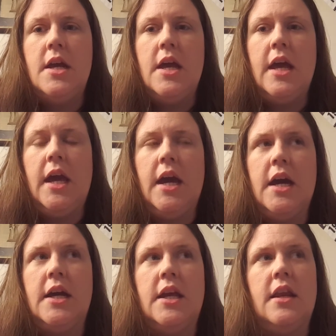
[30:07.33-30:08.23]

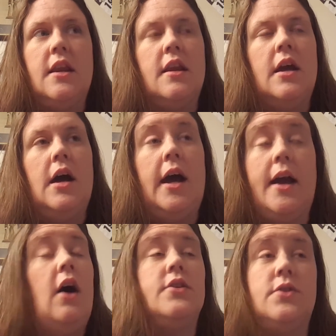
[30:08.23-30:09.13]
And I
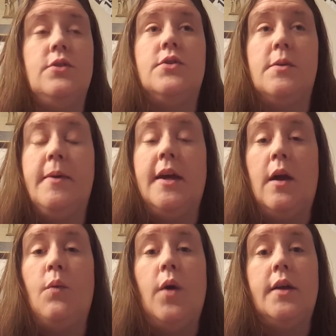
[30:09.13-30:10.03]
also used to be a
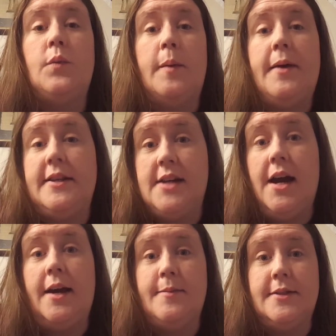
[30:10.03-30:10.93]
one whip at a
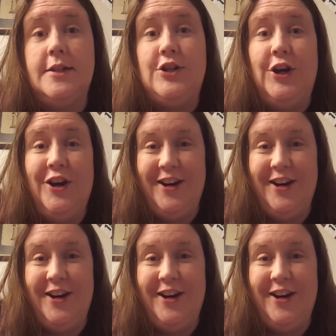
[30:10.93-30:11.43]
time stitcher.